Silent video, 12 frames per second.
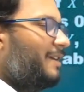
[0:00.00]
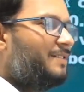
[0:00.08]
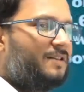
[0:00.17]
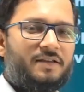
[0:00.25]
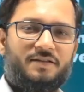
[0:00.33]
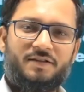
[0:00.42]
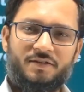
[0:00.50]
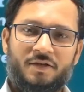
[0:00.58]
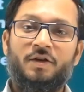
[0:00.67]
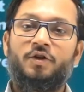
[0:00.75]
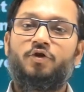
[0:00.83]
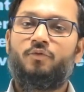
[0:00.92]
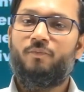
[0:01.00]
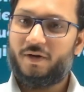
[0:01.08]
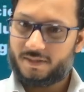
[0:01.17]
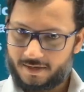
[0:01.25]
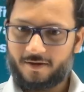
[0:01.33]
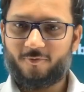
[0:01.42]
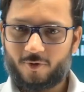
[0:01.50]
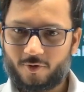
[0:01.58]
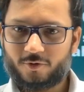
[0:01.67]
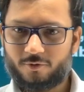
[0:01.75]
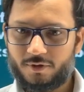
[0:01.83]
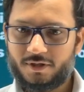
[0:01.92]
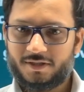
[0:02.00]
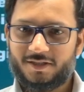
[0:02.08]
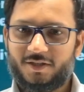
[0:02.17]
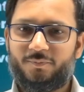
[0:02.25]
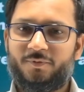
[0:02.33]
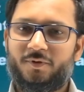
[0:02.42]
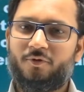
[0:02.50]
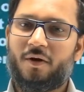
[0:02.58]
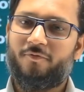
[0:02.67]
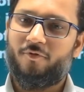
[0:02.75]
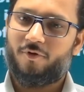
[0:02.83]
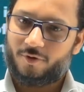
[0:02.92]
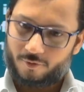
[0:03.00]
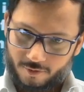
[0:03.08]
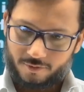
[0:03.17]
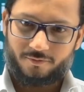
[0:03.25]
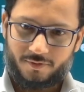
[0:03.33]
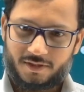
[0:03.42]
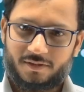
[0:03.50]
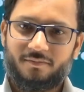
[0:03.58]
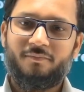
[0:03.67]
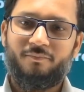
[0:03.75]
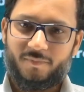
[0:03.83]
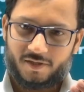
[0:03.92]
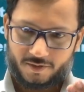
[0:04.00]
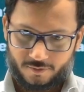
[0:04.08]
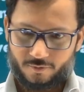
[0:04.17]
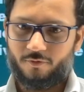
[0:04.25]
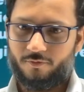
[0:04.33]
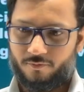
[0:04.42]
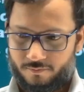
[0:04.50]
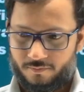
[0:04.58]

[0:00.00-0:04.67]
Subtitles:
classes, you must have gone through it. If you have not gone through it, must go.